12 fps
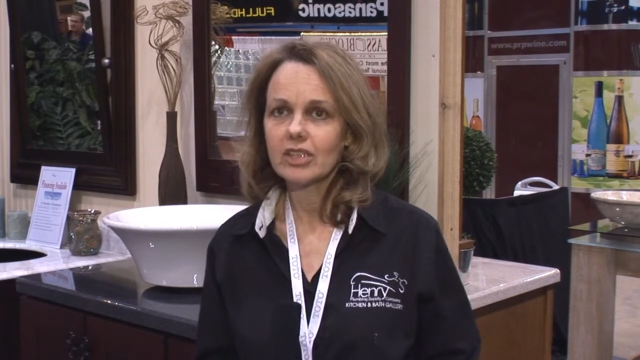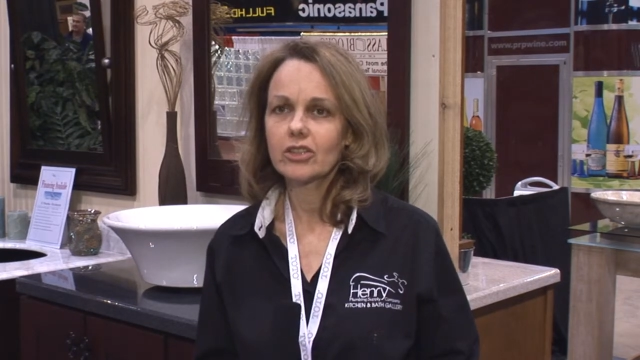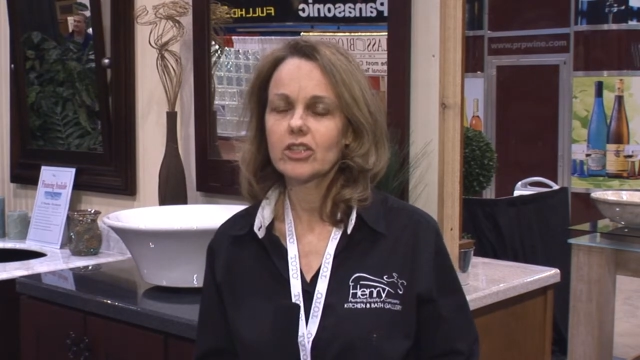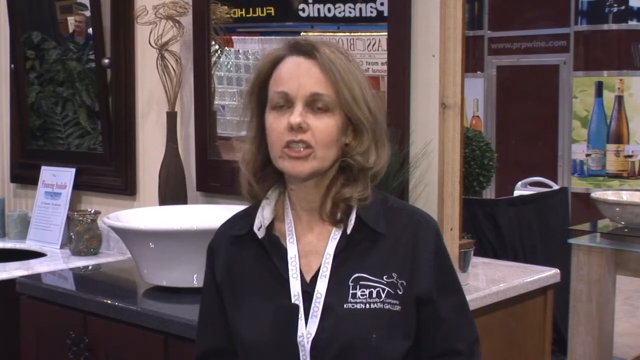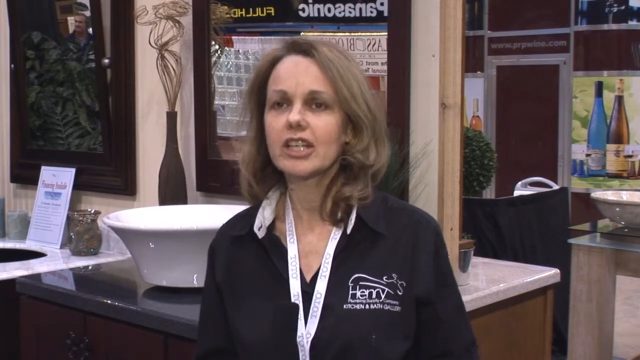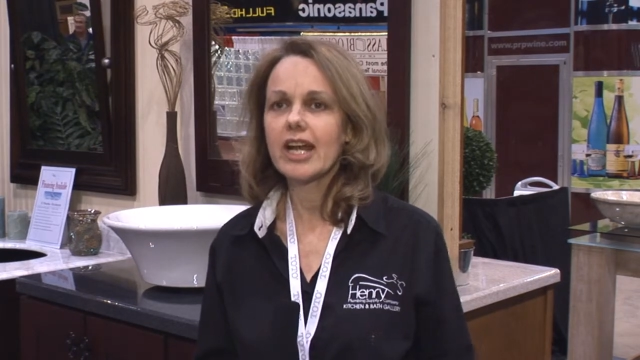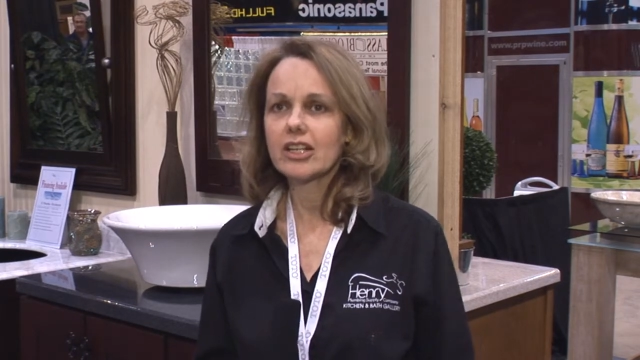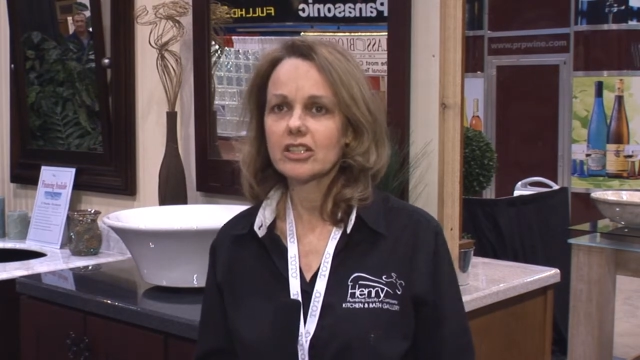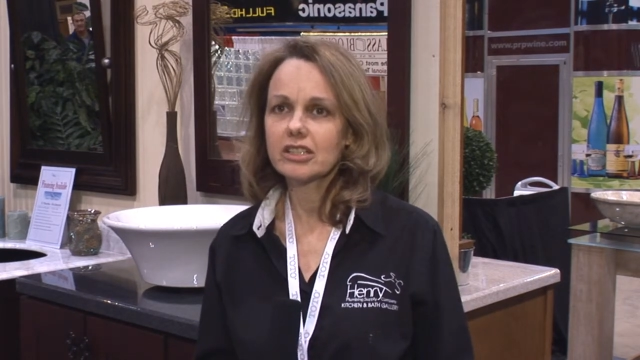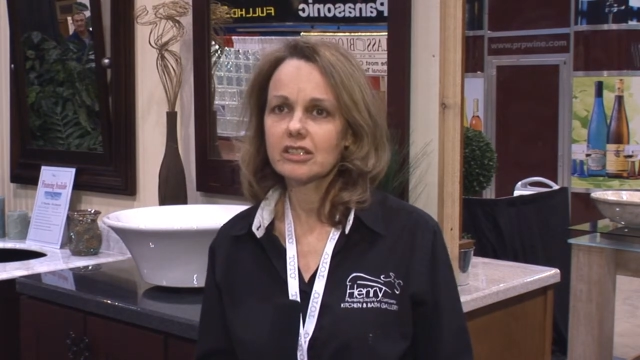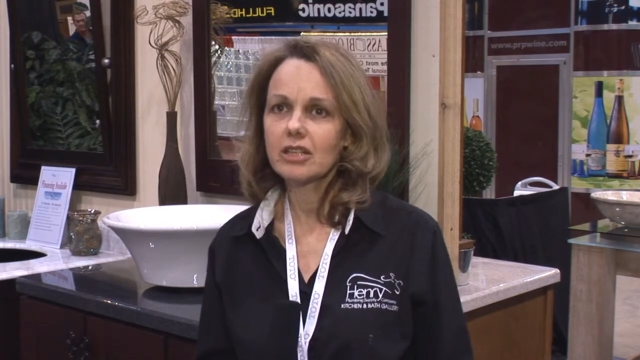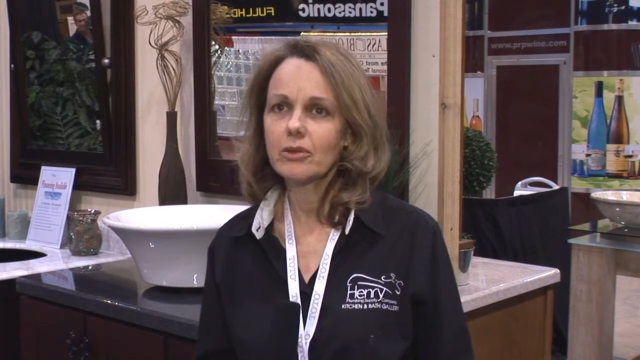so you can
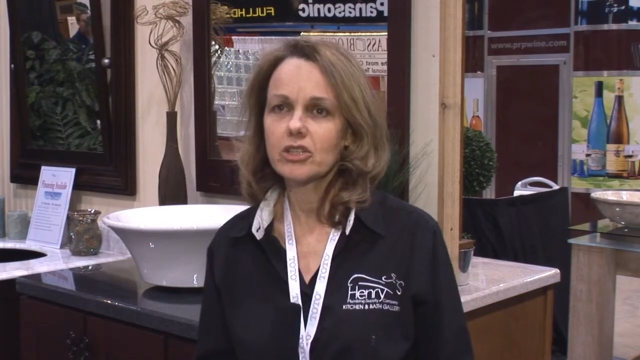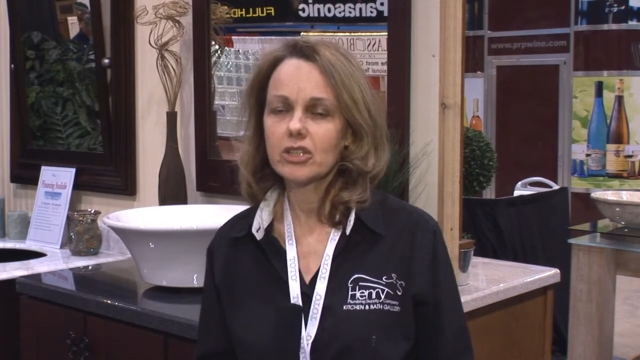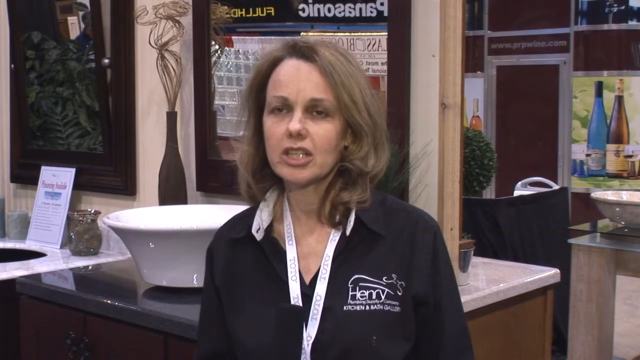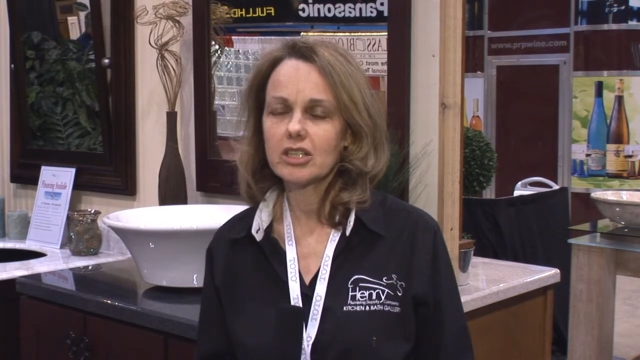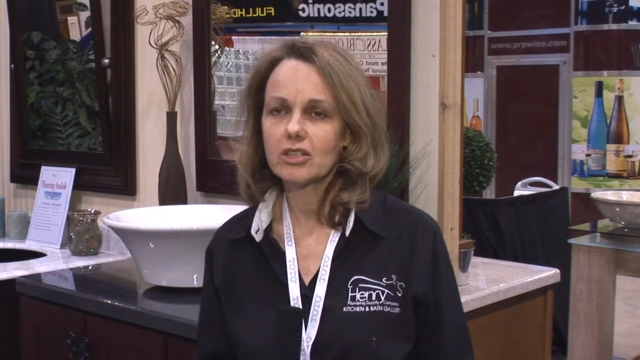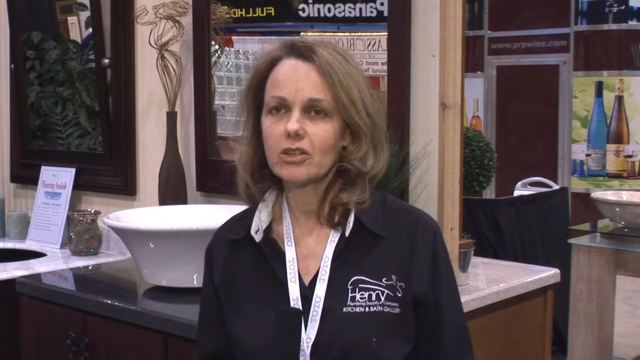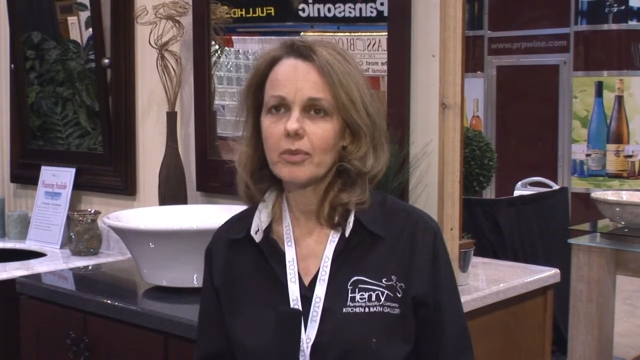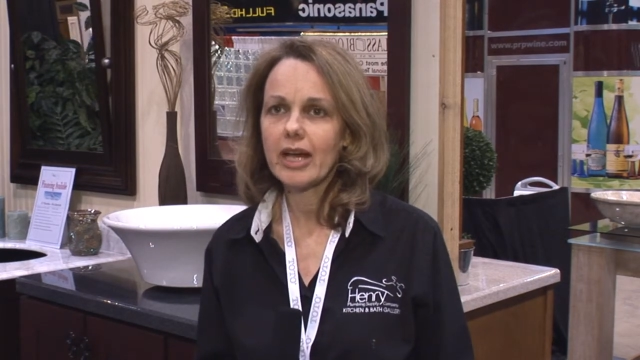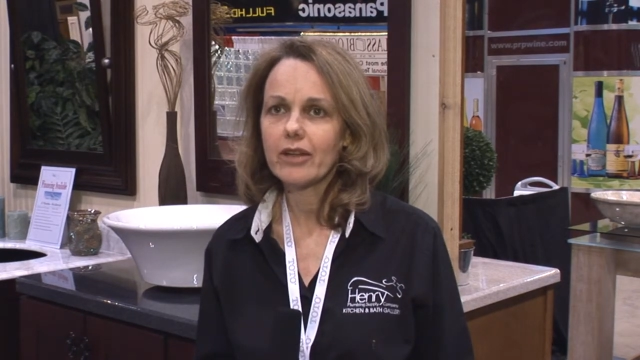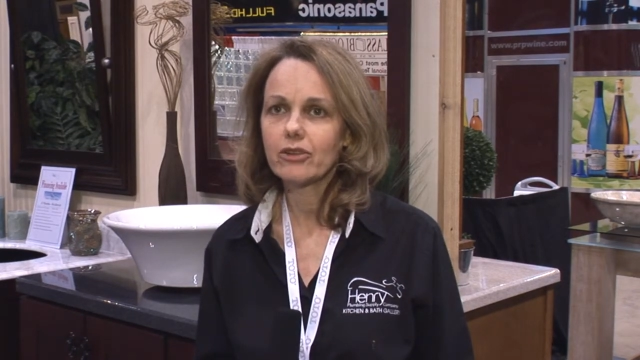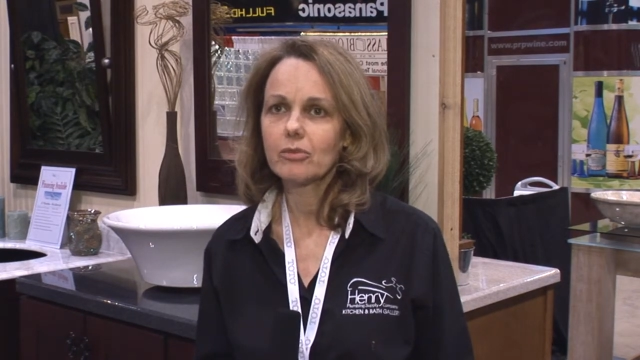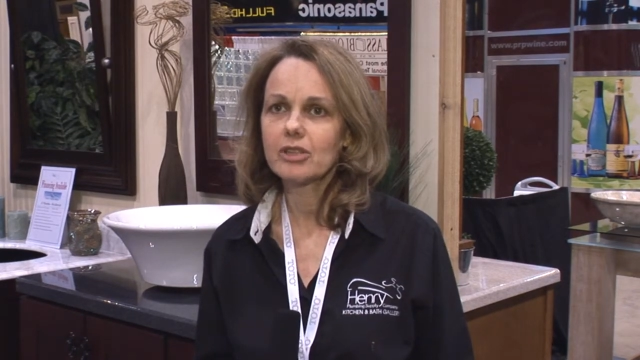actually see what your kitchen or
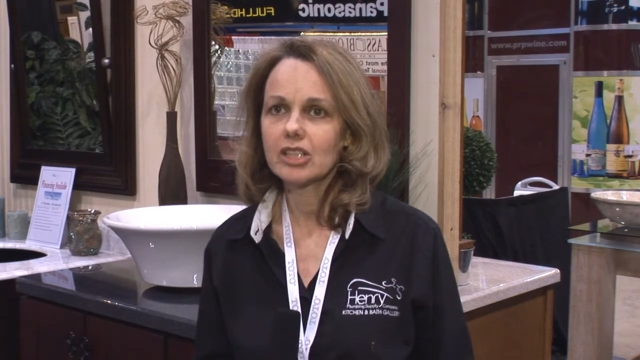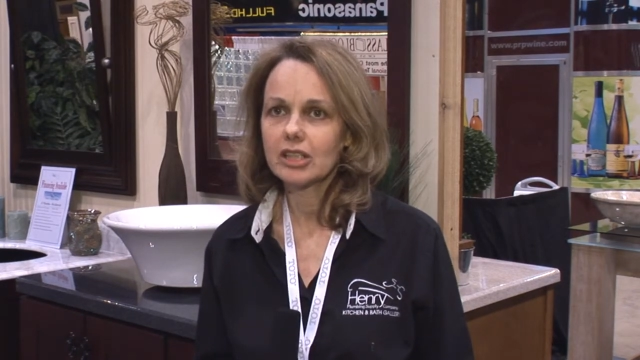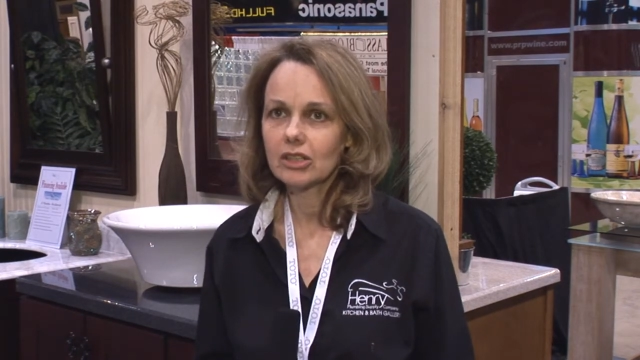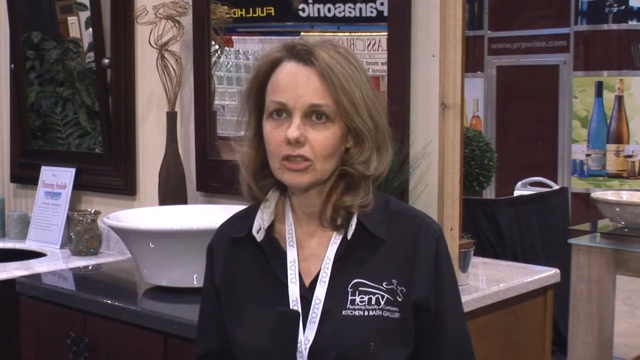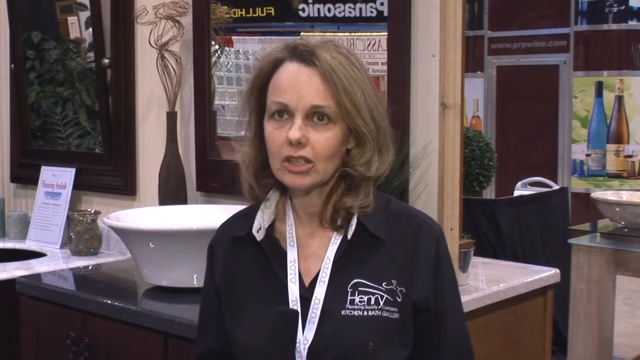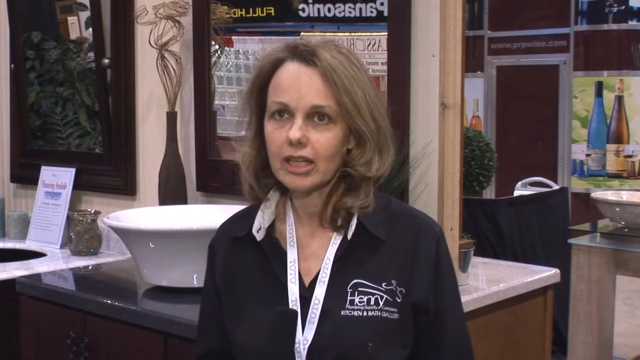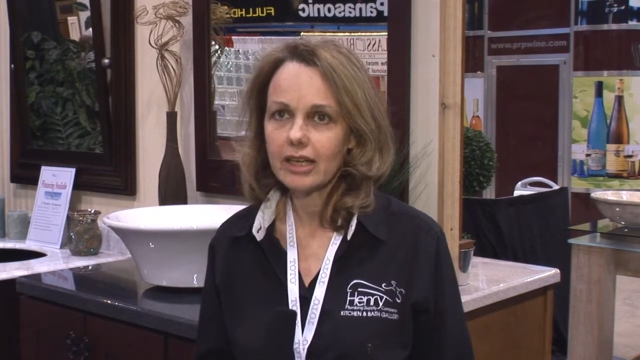bathroom is going to look